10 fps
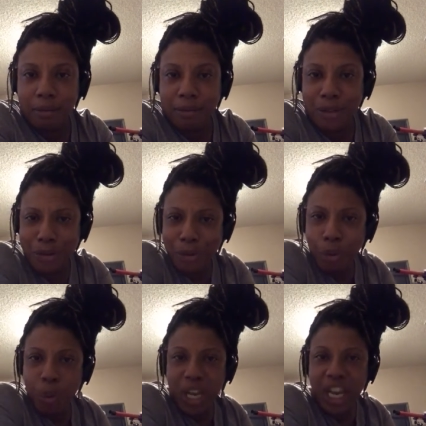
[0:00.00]
The
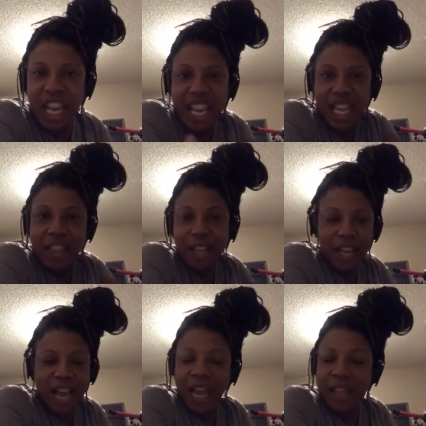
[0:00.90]
wicked. In the
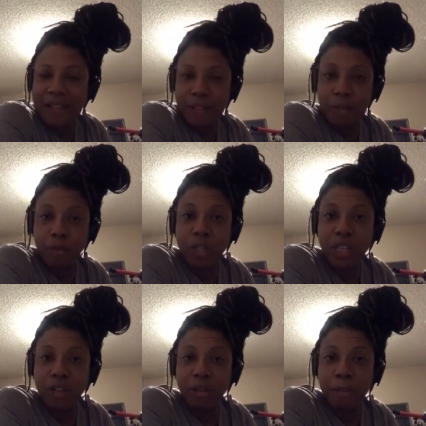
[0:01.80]
last Psalms we
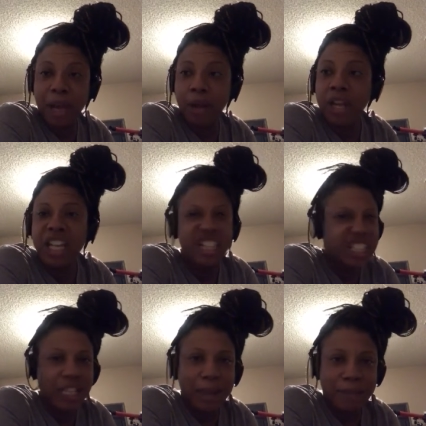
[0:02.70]
talked about the
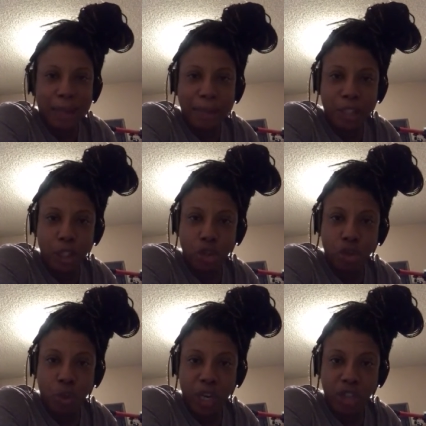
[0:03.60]
same type of
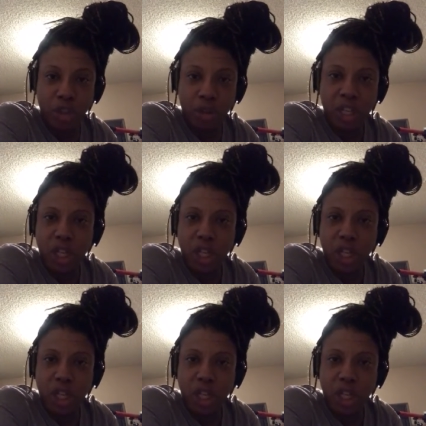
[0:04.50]
situation.